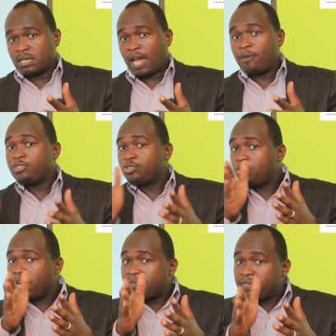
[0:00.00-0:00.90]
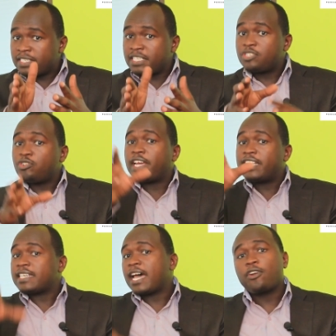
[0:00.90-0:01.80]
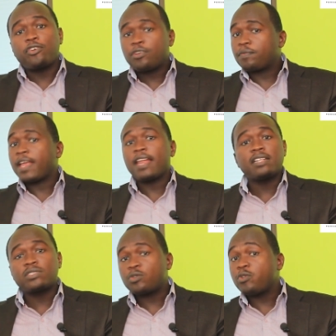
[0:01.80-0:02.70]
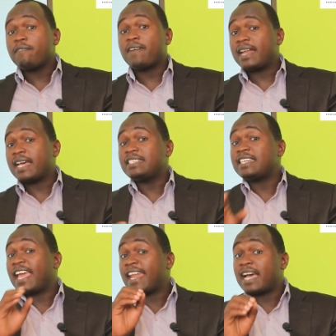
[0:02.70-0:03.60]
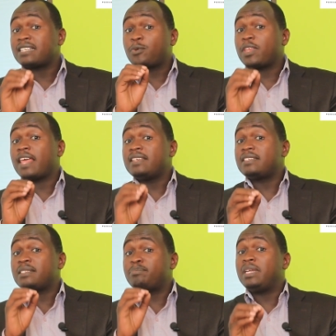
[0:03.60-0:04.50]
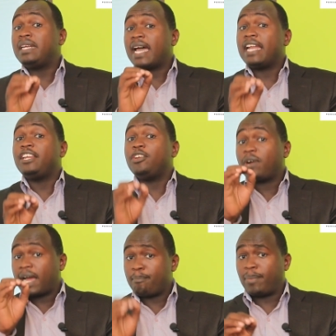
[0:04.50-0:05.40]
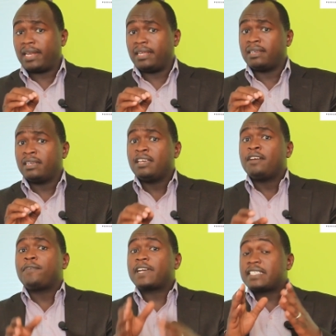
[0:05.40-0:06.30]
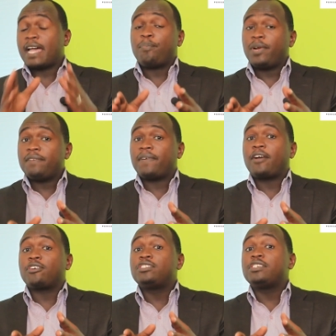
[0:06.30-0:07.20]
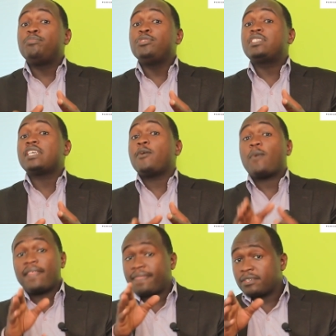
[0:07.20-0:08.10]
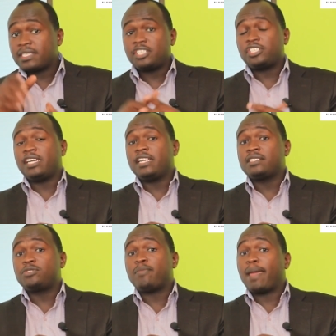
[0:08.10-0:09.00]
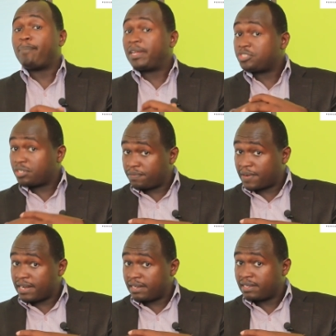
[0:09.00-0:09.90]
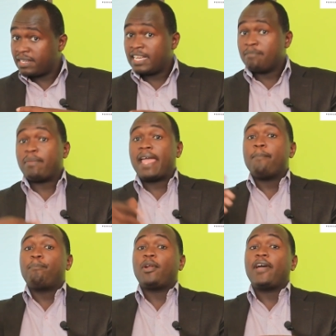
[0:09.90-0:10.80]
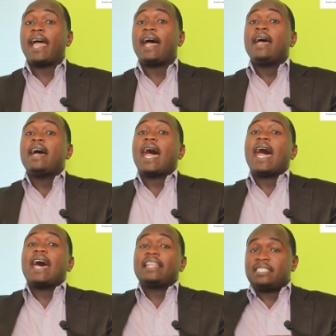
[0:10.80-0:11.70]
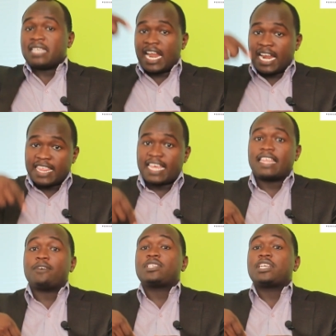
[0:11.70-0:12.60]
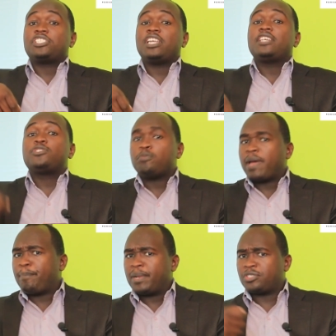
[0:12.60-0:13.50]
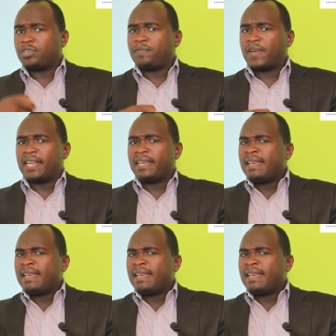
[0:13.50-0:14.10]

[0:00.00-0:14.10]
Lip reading: I want you to go and visit your HR or your finance or whoever does it and ask whether this is being done in your company. For example, if I contribute, say, 1,000 shillings to my pension fund, my employer adds another 1,000 shillings to my pension fund.